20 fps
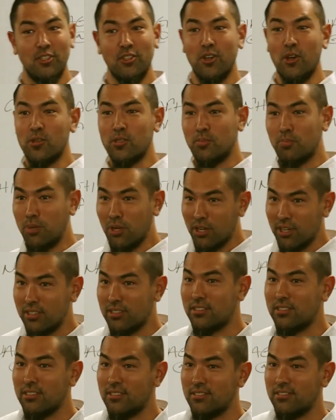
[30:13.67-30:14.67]
Nose
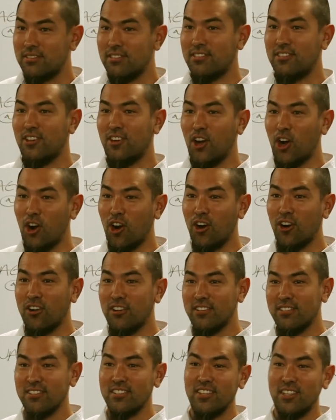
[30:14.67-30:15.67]
boogers
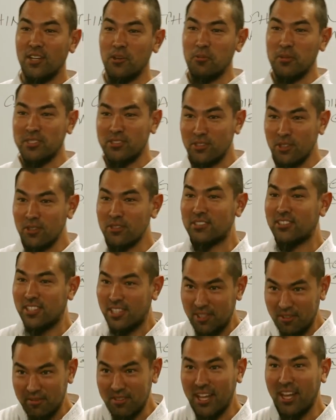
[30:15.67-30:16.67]
are a result
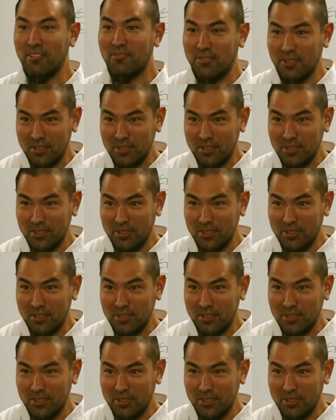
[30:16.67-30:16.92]
of that